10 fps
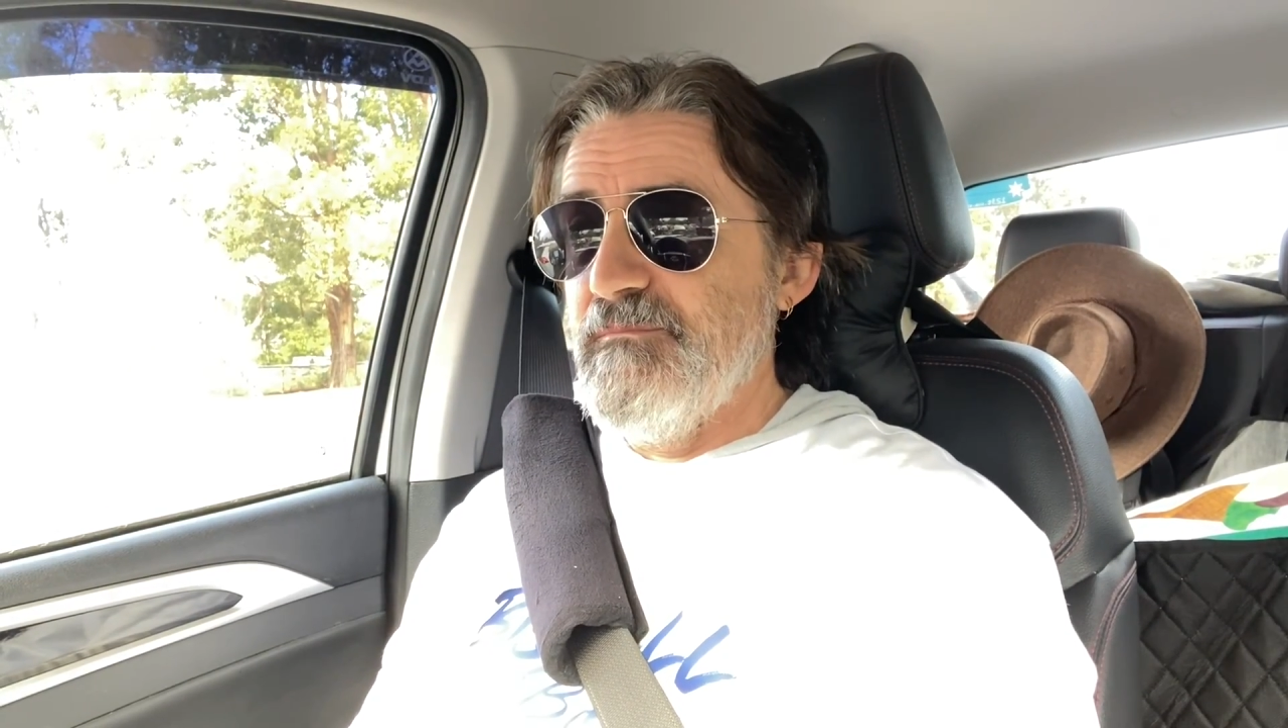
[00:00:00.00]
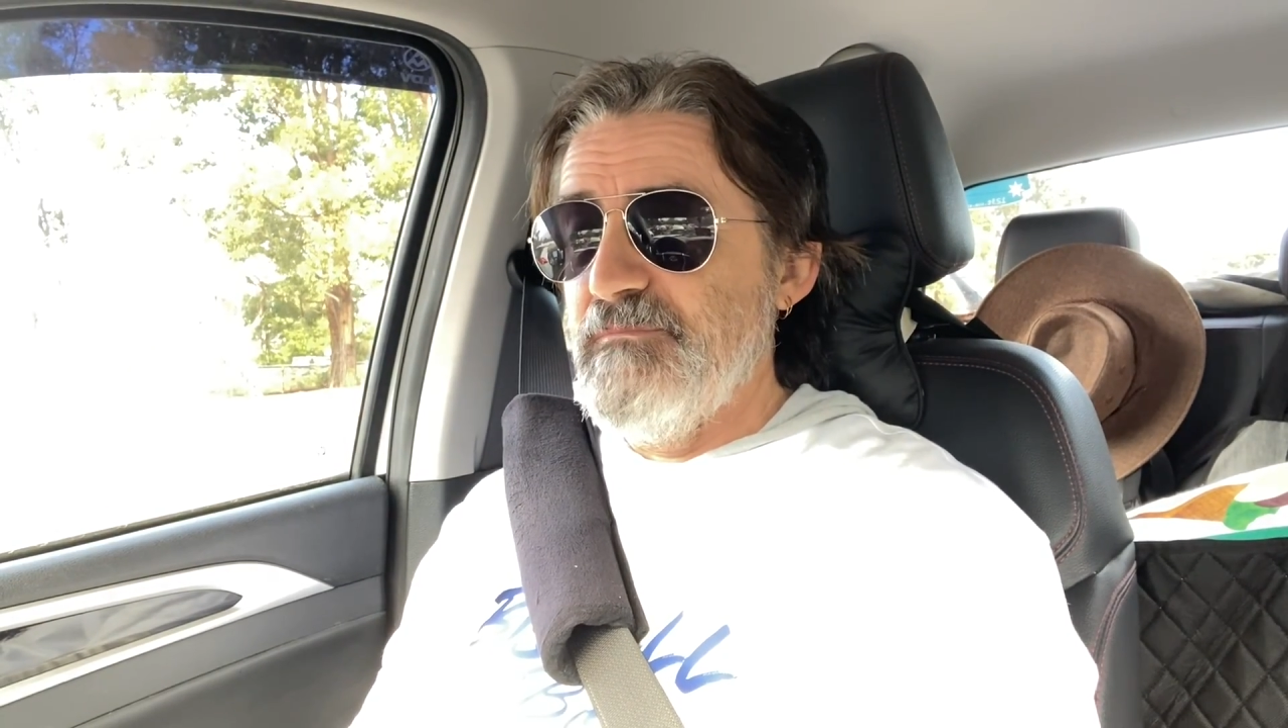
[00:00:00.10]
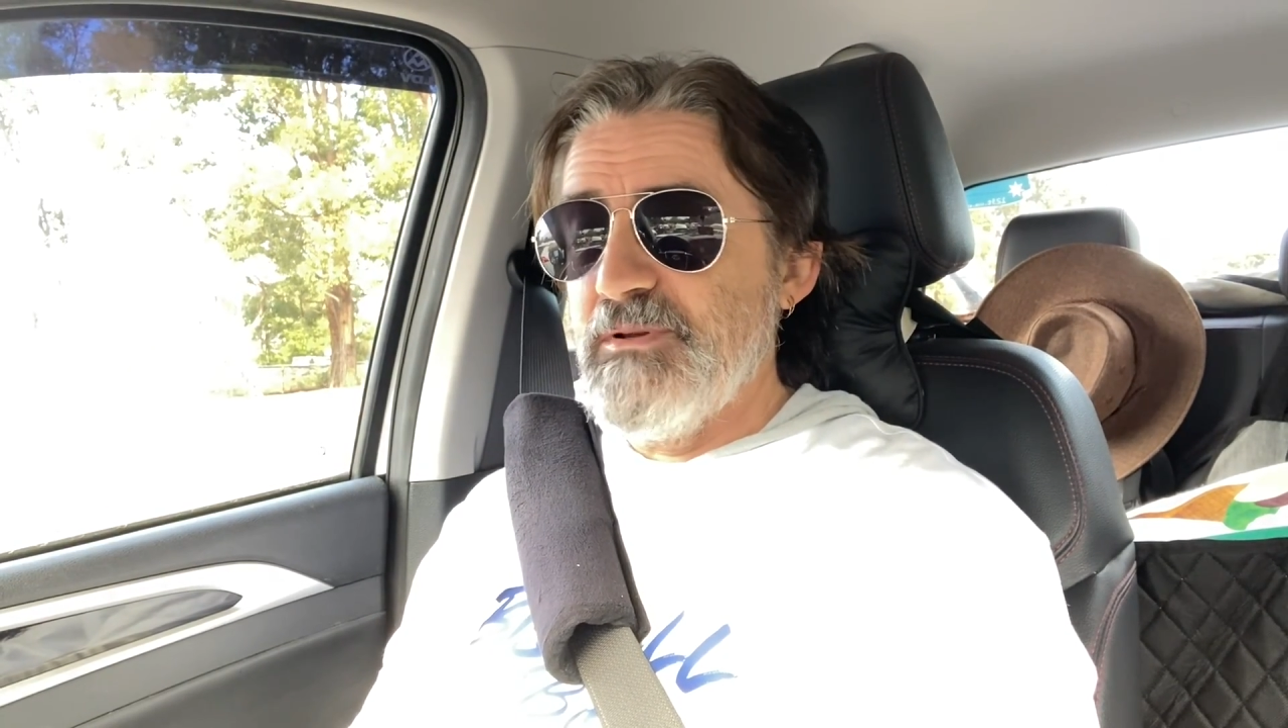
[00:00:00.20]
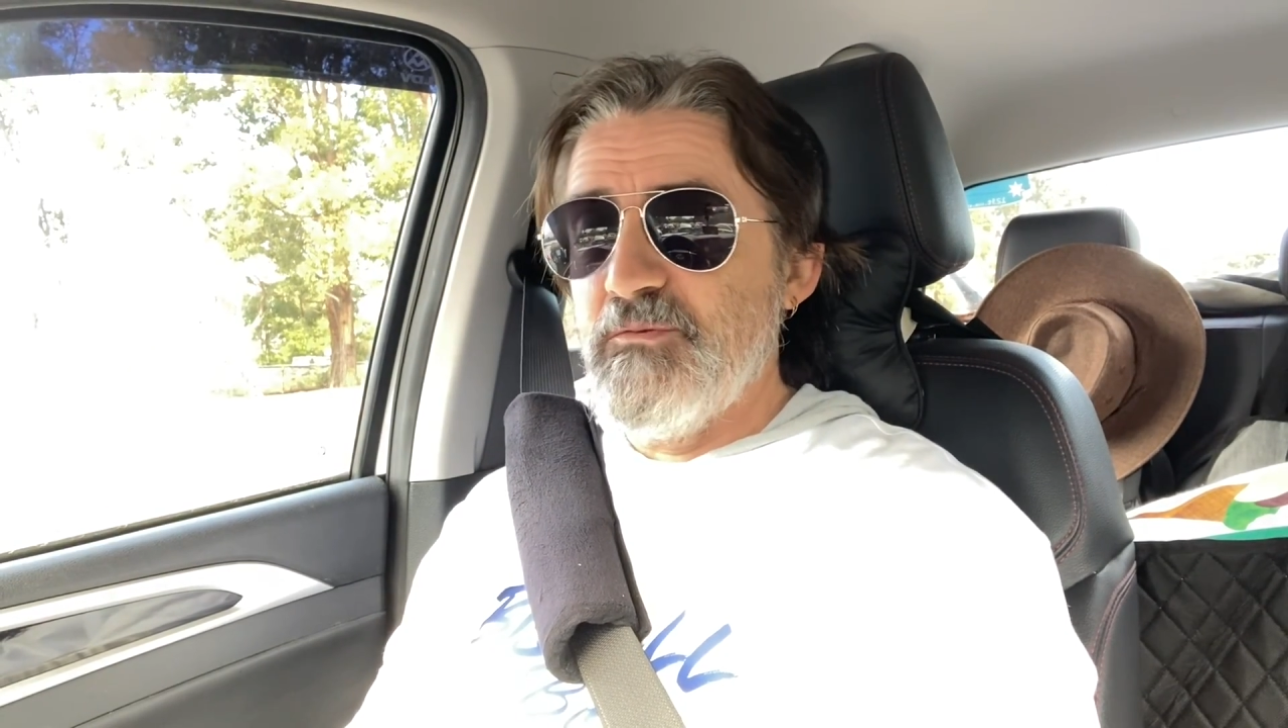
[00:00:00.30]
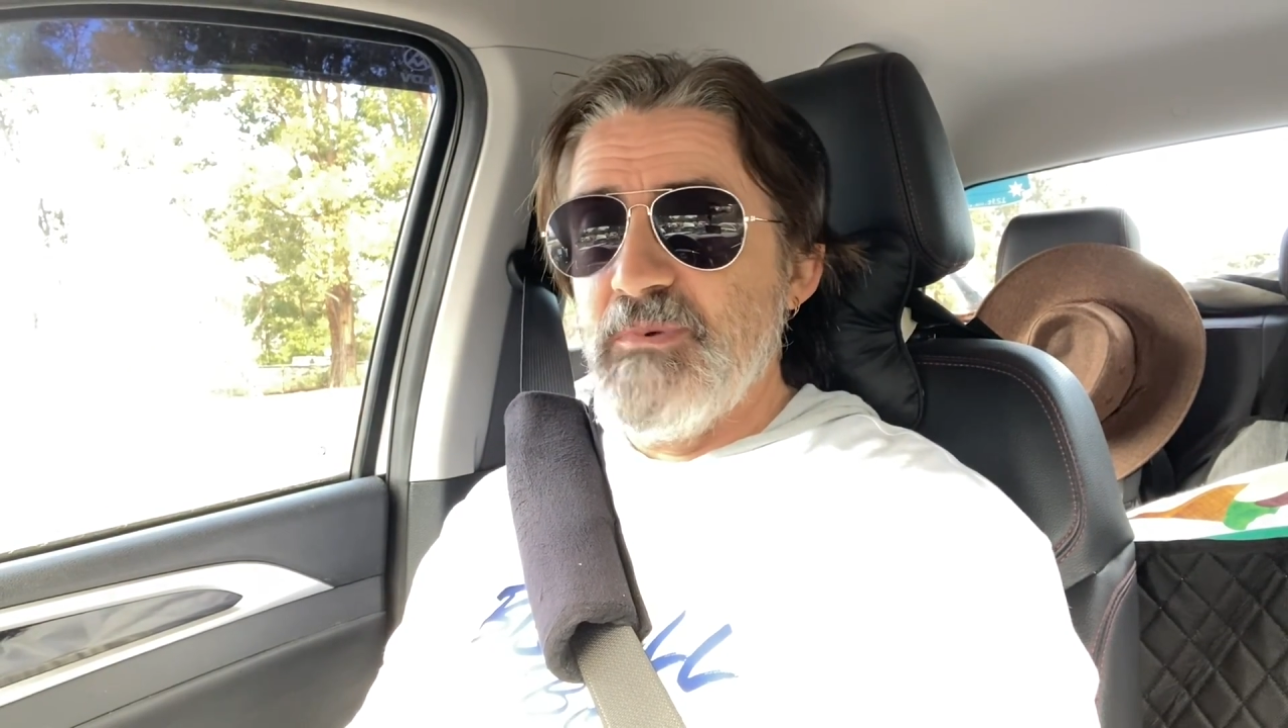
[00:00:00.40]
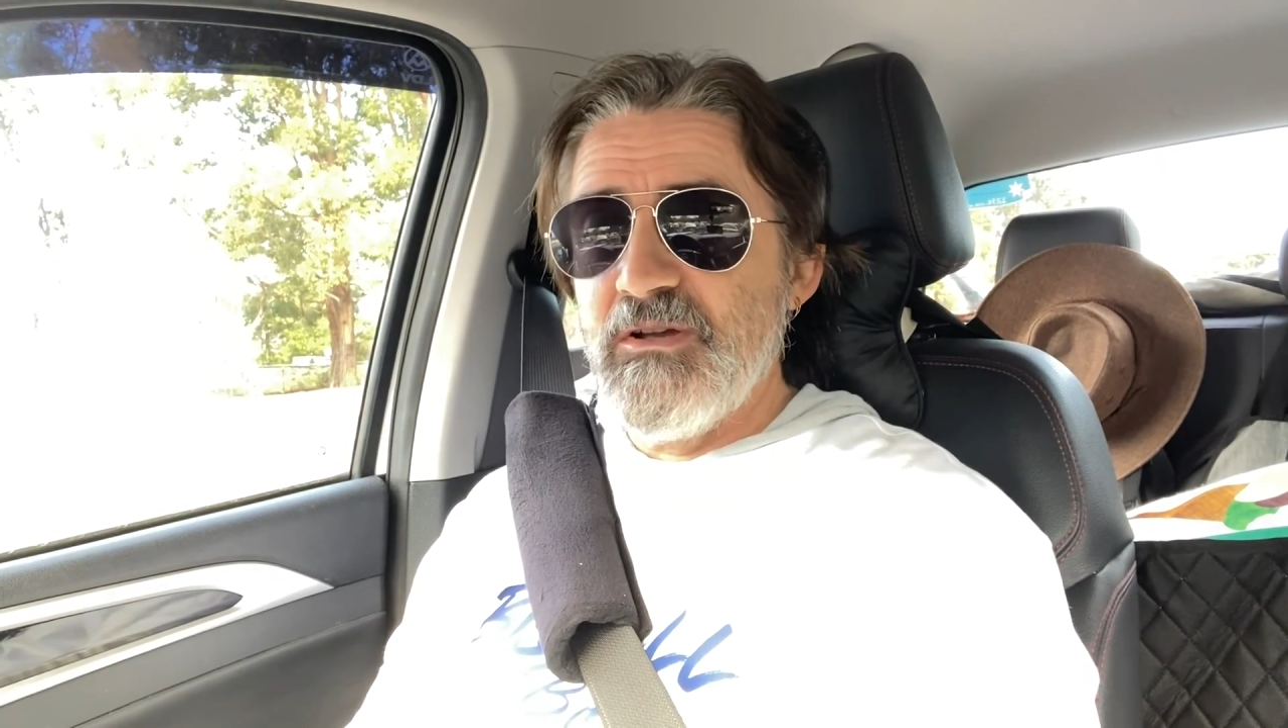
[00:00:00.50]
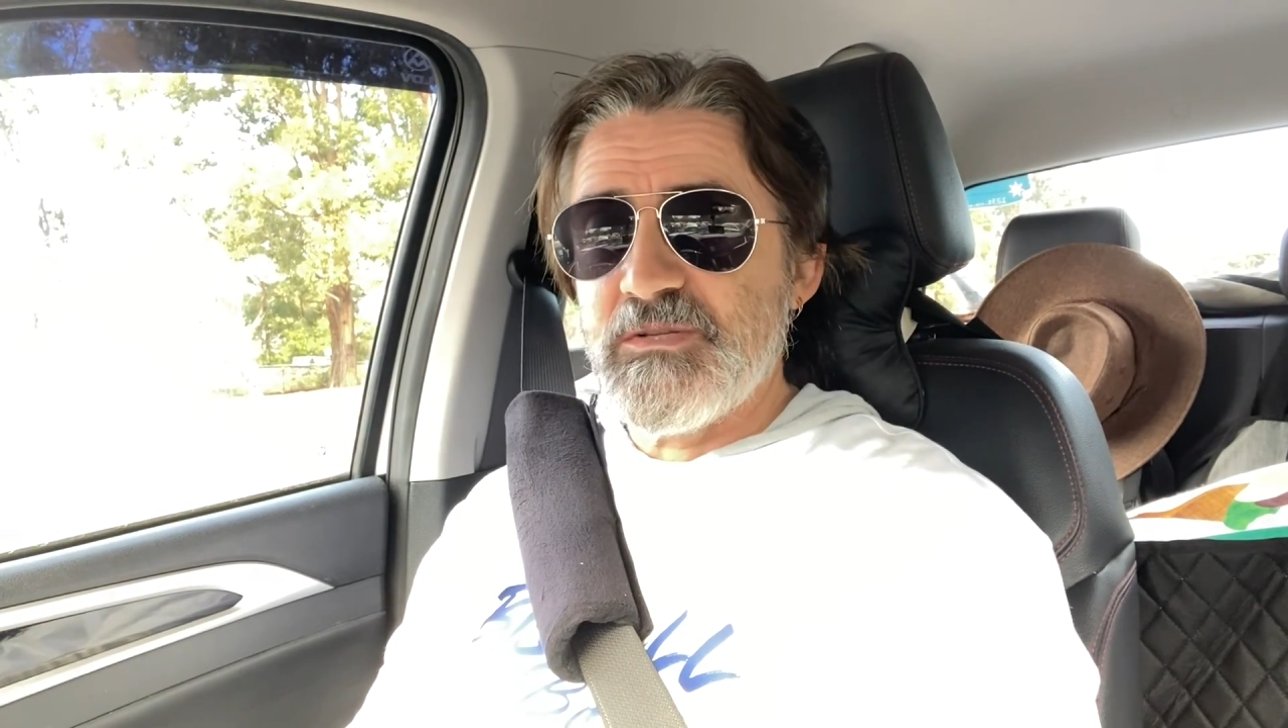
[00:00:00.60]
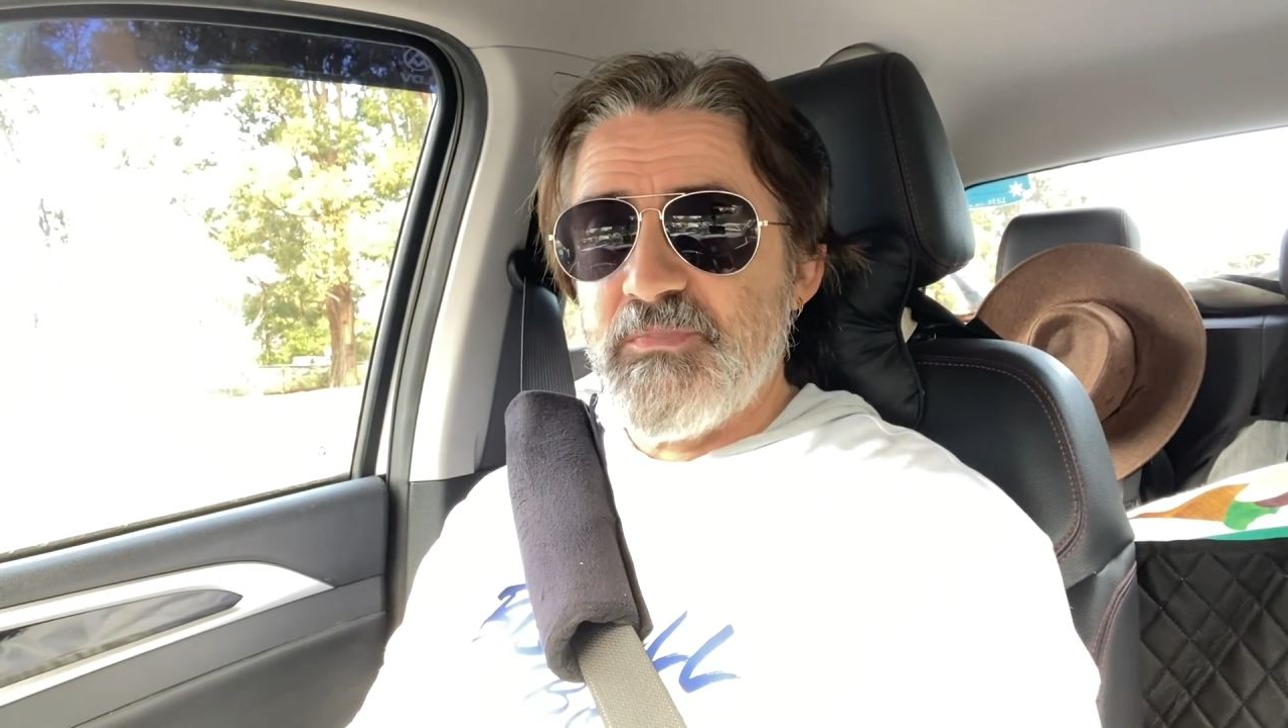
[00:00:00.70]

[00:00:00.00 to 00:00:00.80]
little bloke's